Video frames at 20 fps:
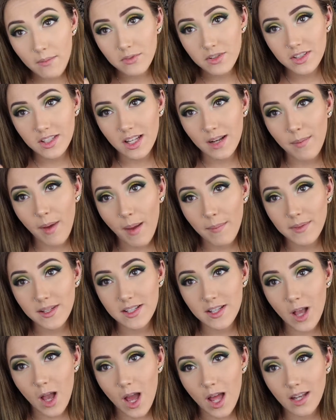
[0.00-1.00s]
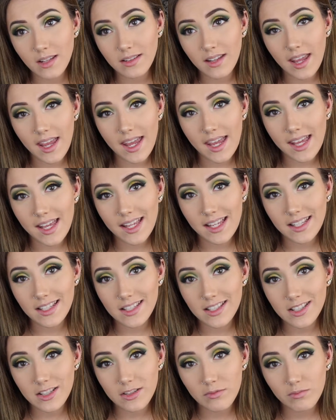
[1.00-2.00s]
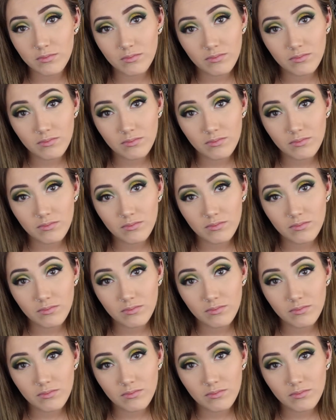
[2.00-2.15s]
I'm just gonna pop these on and